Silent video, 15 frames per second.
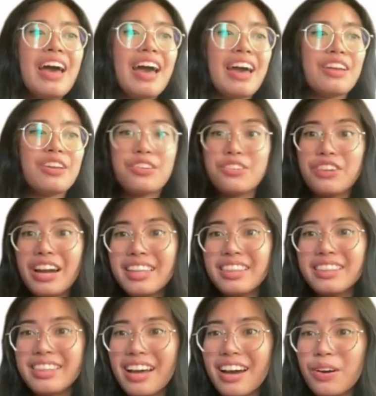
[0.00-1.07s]
And right
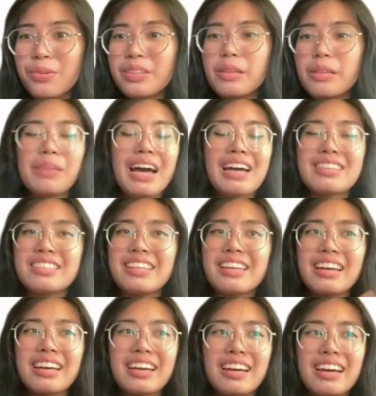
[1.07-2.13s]
now with
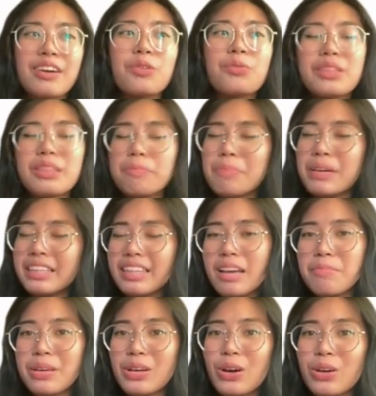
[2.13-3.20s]
with the
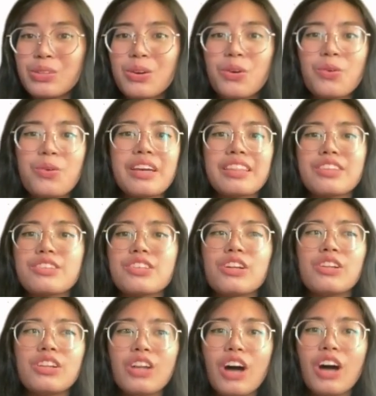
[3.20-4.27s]
pandemic ongoing, there's a
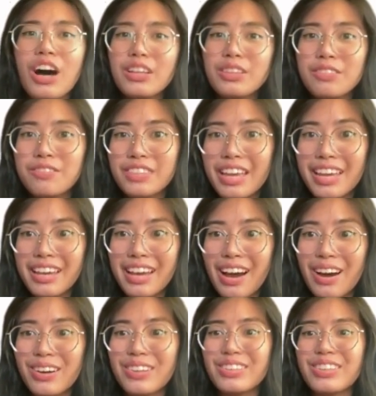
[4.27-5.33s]
lot of
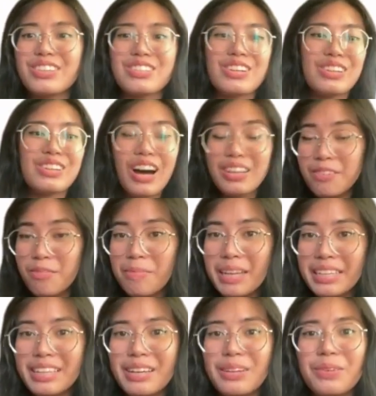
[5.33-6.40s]
takeout, there's a lot of
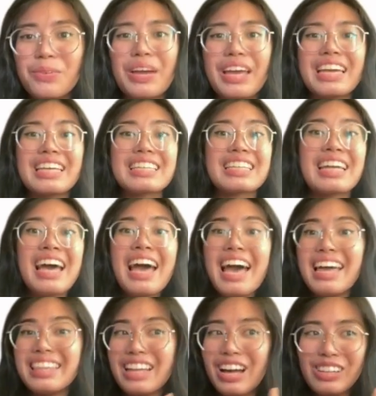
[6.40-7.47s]
medical waste,
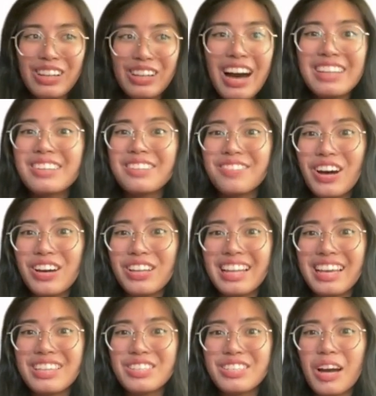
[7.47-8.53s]
and a lot of
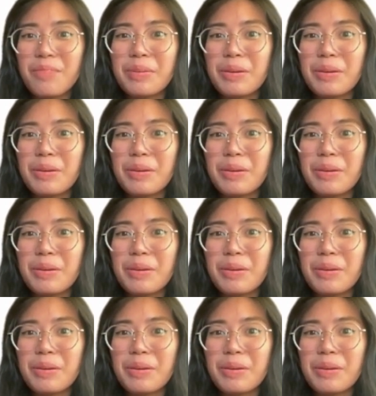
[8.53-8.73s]
online shopping